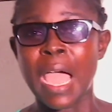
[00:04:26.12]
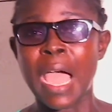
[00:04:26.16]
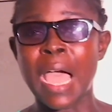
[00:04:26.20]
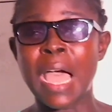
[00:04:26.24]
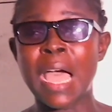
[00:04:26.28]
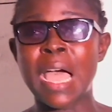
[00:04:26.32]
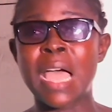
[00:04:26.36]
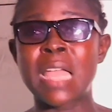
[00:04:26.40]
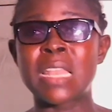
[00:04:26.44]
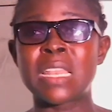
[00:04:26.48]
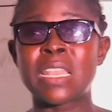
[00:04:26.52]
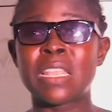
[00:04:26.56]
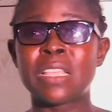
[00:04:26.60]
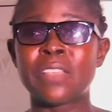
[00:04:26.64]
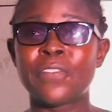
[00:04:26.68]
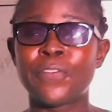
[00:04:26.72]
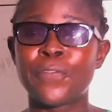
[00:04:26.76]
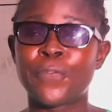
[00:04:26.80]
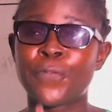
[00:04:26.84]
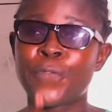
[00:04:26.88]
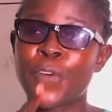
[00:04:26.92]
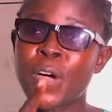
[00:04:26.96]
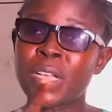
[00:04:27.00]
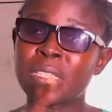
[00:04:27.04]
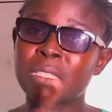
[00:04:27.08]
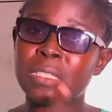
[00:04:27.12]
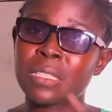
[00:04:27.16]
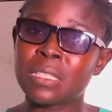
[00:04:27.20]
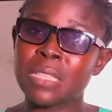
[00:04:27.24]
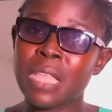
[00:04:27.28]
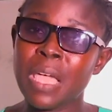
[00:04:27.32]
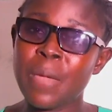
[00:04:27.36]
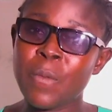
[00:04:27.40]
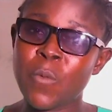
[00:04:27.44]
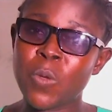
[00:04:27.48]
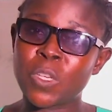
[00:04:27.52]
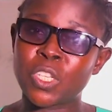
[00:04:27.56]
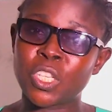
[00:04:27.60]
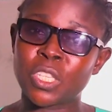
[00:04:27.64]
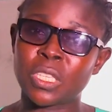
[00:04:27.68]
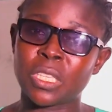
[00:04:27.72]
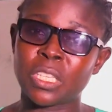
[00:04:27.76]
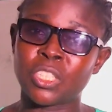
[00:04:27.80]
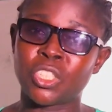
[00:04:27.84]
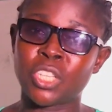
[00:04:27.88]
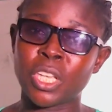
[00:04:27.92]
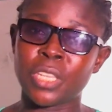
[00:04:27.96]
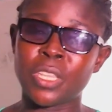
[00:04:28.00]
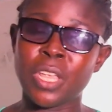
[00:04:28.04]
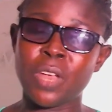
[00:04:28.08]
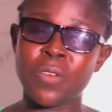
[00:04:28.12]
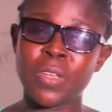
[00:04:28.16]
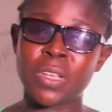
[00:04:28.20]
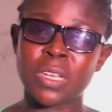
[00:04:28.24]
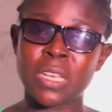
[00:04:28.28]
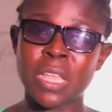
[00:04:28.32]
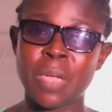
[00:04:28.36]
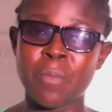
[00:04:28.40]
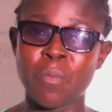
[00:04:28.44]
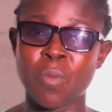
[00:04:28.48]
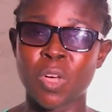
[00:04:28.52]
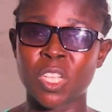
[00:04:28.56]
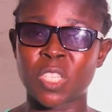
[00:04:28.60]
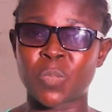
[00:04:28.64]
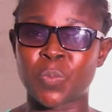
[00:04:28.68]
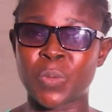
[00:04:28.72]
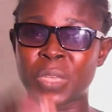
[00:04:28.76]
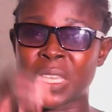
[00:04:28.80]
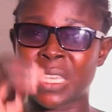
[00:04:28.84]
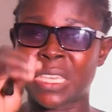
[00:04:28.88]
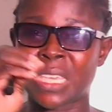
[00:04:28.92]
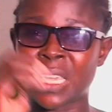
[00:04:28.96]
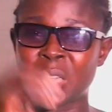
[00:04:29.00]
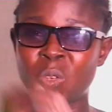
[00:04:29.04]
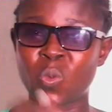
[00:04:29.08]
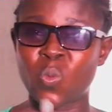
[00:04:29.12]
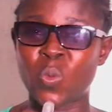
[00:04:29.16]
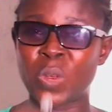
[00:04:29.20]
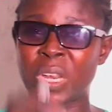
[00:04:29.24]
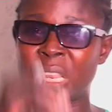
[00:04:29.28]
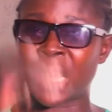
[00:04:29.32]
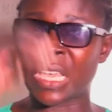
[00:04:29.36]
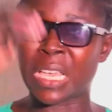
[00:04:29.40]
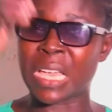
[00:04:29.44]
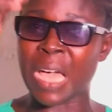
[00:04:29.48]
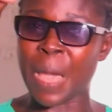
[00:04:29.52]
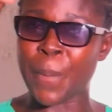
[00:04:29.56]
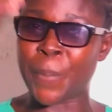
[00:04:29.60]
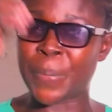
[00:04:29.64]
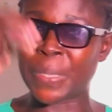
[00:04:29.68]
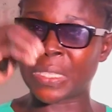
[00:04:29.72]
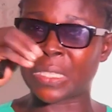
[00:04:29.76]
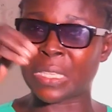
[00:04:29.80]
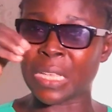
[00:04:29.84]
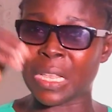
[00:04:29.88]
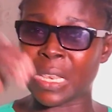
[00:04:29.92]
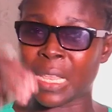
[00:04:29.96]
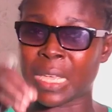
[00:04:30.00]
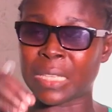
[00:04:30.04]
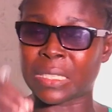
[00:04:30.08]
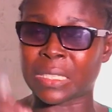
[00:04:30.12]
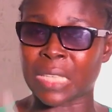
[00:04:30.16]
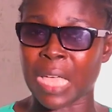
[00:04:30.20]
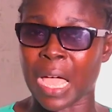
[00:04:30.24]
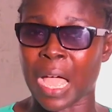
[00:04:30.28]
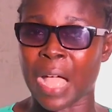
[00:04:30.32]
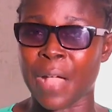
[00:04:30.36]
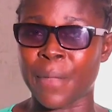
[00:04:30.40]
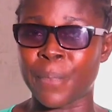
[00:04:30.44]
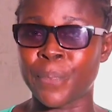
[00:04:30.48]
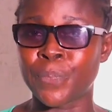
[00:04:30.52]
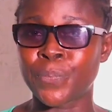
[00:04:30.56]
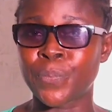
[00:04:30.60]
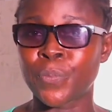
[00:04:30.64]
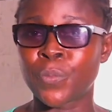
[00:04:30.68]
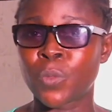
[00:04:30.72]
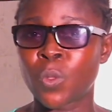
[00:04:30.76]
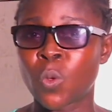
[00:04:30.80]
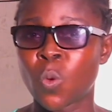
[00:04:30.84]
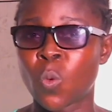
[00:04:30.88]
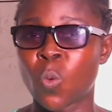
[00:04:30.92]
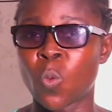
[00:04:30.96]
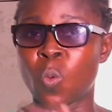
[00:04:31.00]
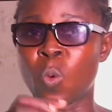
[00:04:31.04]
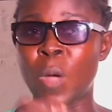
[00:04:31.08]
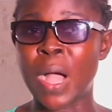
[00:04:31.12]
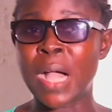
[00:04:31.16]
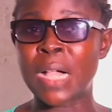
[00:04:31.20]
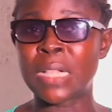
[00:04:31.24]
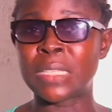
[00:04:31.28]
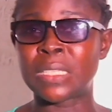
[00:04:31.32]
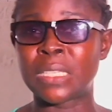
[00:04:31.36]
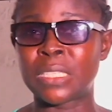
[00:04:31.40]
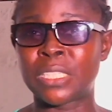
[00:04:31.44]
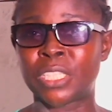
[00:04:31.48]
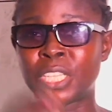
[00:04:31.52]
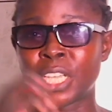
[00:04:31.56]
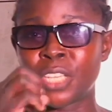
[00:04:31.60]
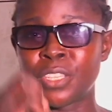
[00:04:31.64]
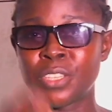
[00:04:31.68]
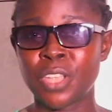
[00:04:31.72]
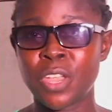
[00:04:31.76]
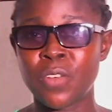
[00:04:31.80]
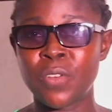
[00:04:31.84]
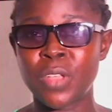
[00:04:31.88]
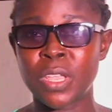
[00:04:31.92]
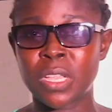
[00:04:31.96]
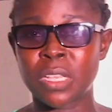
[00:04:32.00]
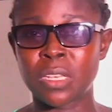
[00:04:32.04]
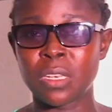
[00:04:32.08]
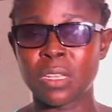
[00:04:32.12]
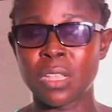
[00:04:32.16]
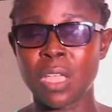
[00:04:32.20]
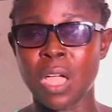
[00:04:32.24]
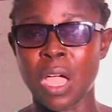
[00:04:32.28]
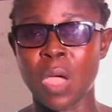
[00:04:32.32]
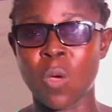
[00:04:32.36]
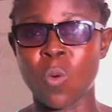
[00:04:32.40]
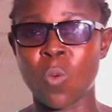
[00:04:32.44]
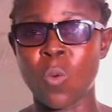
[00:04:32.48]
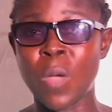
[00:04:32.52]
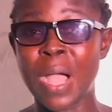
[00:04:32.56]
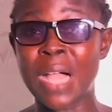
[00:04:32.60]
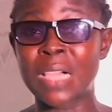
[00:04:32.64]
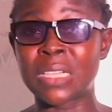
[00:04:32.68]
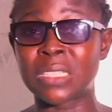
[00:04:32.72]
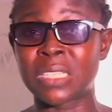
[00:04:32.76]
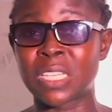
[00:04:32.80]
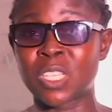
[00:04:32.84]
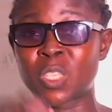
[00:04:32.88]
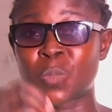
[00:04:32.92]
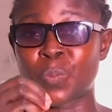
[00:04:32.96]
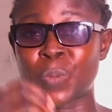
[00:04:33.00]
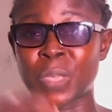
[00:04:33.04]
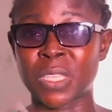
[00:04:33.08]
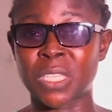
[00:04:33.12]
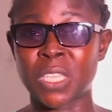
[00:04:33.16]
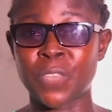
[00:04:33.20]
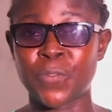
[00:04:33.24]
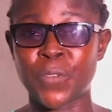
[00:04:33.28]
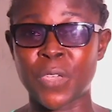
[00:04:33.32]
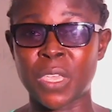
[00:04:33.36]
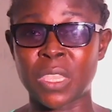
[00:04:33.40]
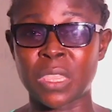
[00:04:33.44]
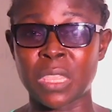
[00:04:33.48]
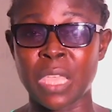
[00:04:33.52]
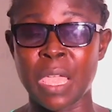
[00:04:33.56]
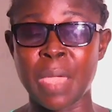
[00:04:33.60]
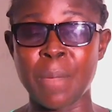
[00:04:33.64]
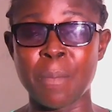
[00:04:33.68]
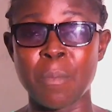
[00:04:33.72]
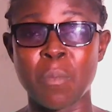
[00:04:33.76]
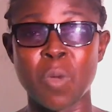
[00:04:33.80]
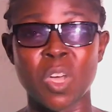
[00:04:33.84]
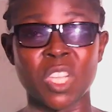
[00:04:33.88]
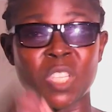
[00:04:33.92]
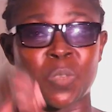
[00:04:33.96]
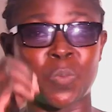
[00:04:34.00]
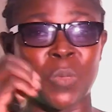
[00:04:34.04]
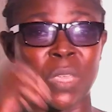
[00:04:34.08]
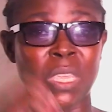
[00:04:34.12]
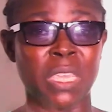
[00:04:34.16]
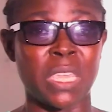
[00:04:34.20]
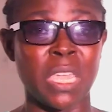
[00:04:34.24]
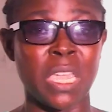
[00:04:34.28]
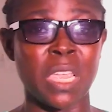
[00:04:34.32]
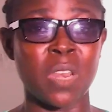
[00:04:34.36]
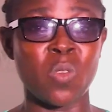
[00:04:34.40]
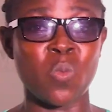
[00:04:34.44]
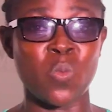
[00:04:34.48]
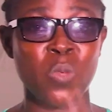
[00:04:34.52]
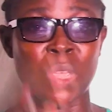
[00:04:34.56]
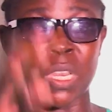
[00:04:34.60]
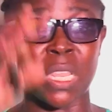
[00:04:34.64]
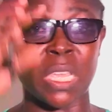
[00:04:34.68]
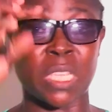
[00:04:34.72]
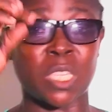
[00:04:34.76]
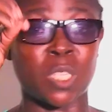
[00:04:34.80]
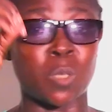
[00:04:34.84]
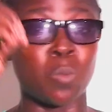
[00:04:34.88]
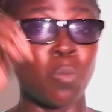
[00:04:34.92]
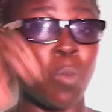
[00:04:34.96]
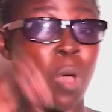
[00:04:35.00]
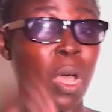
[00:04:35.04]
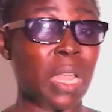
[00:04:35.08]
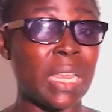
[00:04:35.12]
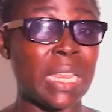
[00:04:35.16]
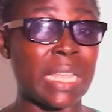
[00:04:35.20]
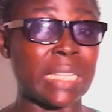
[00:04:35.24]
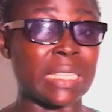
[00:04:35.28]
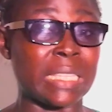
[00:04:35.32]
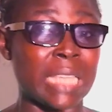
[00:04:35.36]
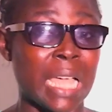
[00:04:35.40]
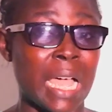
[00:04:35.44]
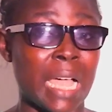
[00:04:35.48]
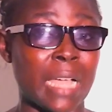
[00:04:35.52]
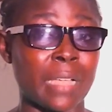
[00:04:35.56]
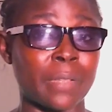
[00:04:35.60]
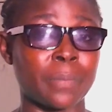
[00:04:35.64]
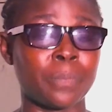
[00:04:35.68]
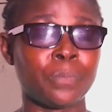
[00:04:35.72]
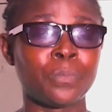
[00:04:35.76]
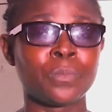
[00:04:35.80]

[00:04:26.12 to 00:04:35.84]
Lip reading: And the first name, which is the generic name, must begin with a capital letter, while the specific name must begin with a small letter.